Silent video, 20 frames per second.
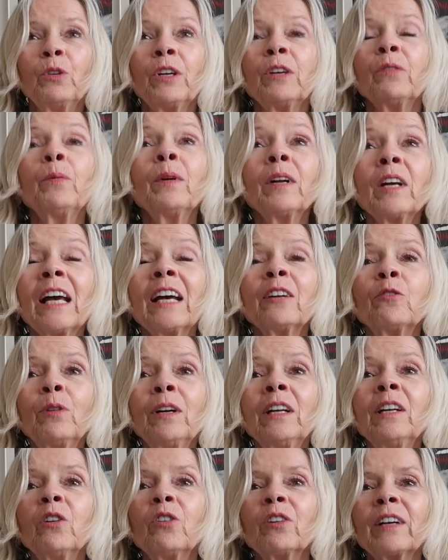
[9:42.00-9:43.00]
even when I had
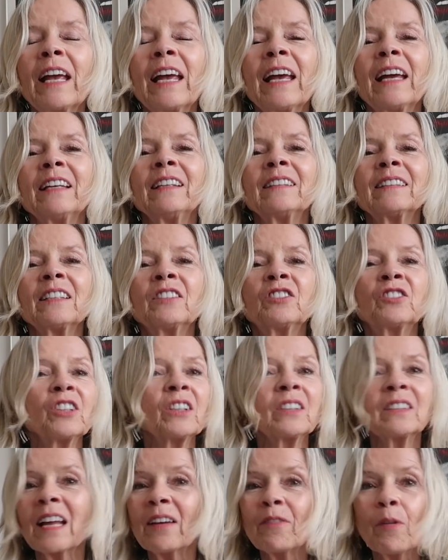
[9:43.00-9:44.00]
really long hair, he said,
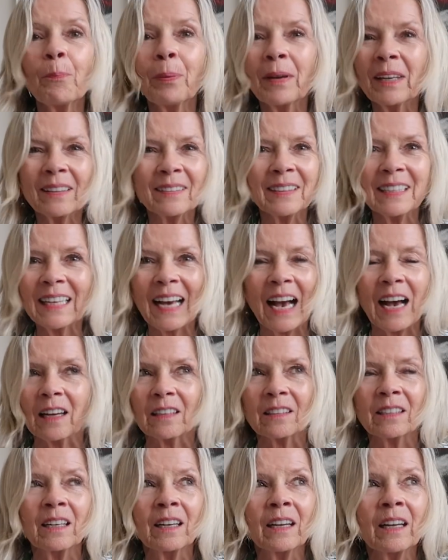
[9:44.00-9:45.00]
just have a pixie
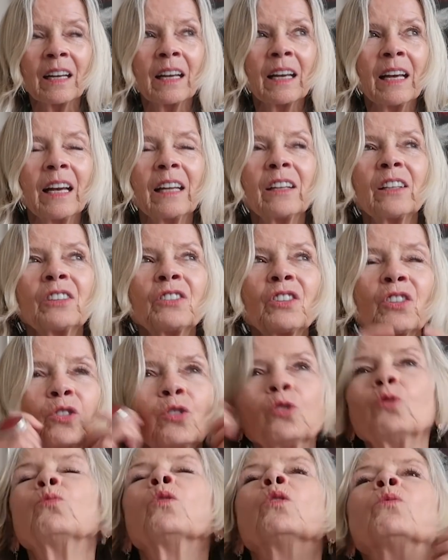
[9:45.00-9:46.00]
cut. And I just
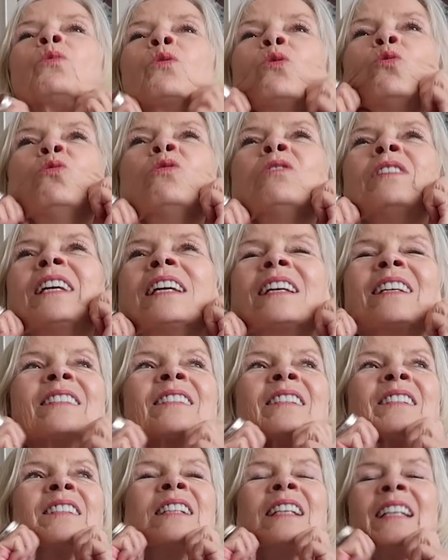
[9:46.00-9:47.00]
thought, what well, with all
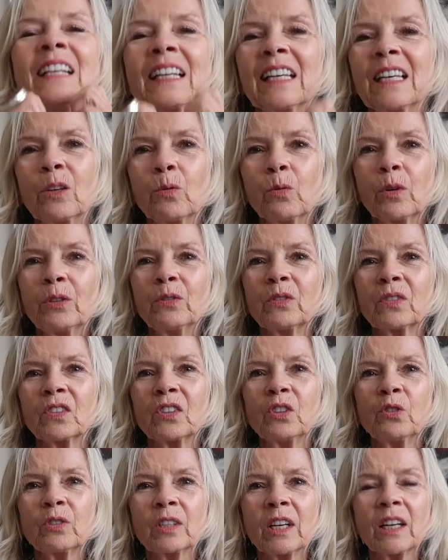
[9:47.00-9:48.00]
this, it won't
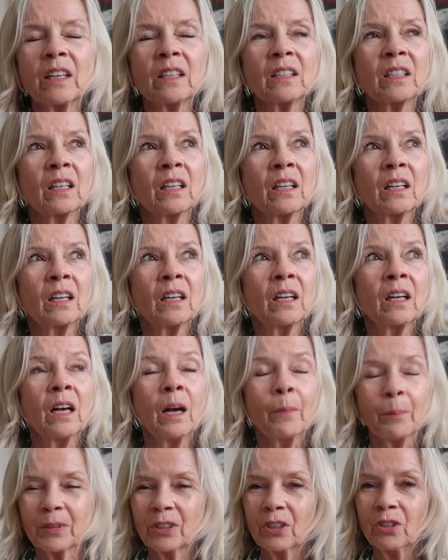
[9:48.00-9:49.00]
suit it.
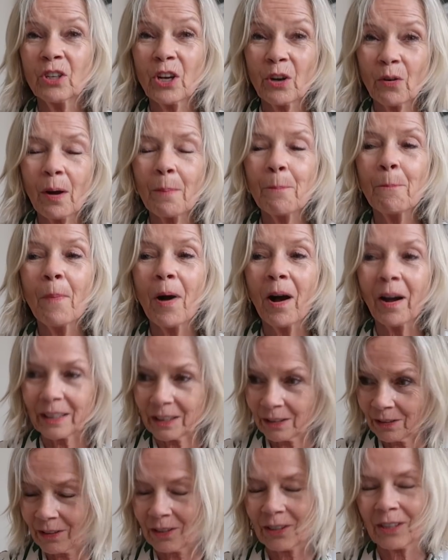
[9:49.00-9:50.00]
But you know, I
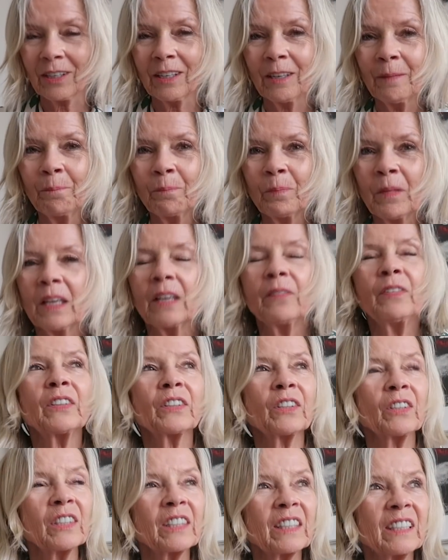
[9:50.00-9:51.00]
might if
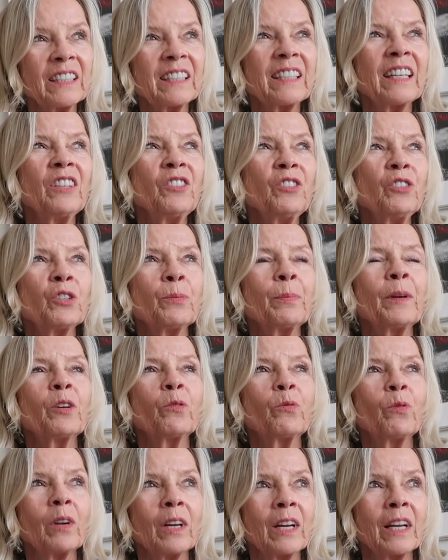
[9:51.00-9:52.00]
it's going to continue to be
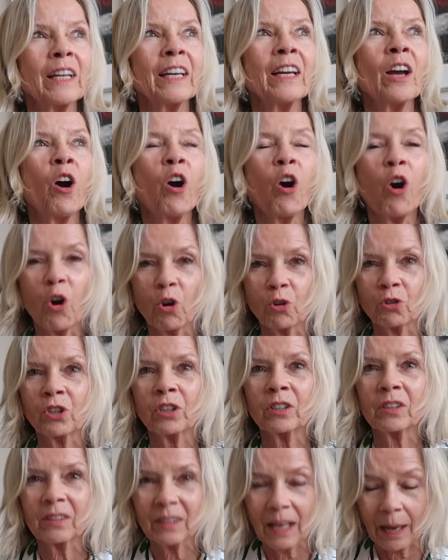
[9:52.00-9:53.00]
a really
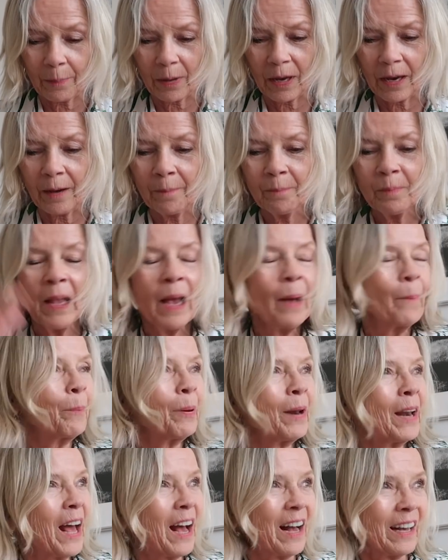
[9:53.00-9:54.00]
hot summer,
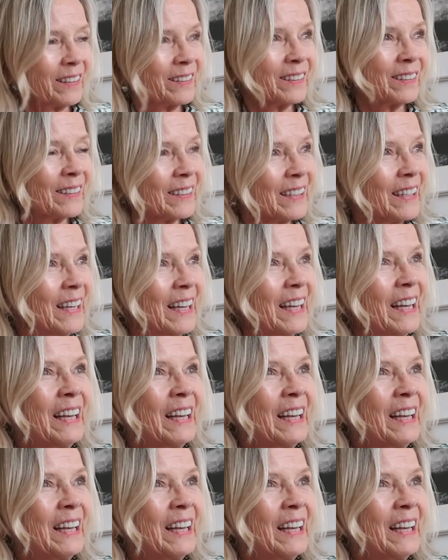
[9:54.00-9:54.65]
plus